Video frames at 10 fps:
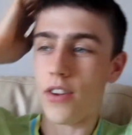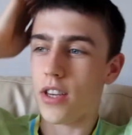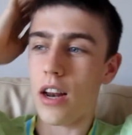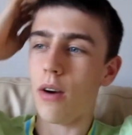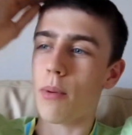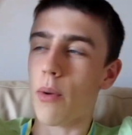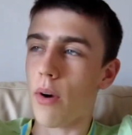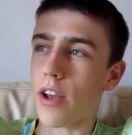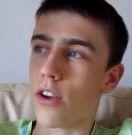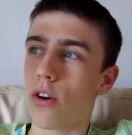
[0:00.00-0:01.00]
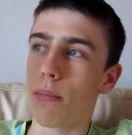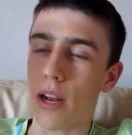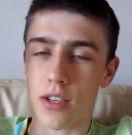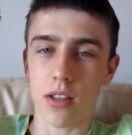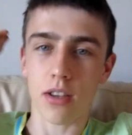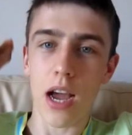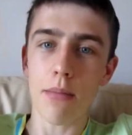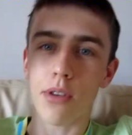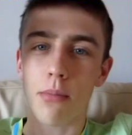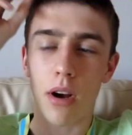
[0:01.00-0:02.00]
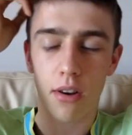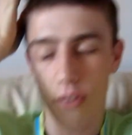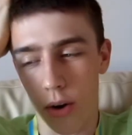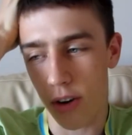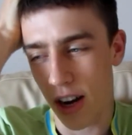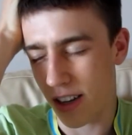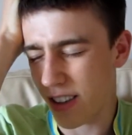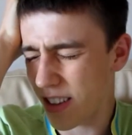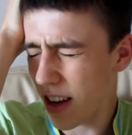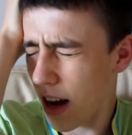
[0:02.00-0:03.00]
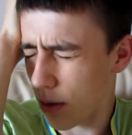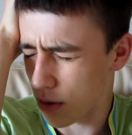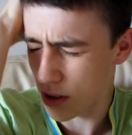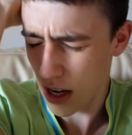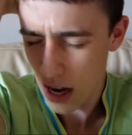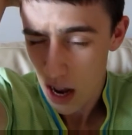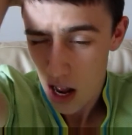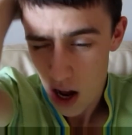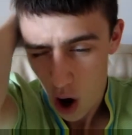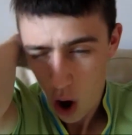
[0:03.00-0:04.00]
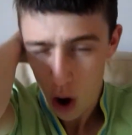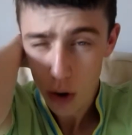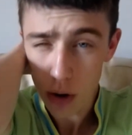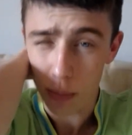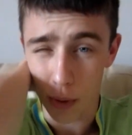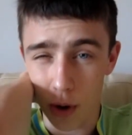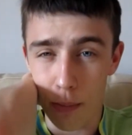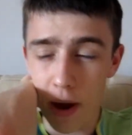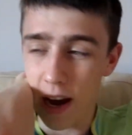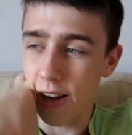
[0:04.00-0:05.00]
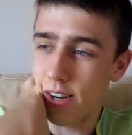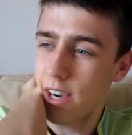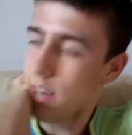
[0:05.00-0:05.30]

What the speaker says: there's a little bit where I cut back to the camera's microphone and it sounds horrible compared.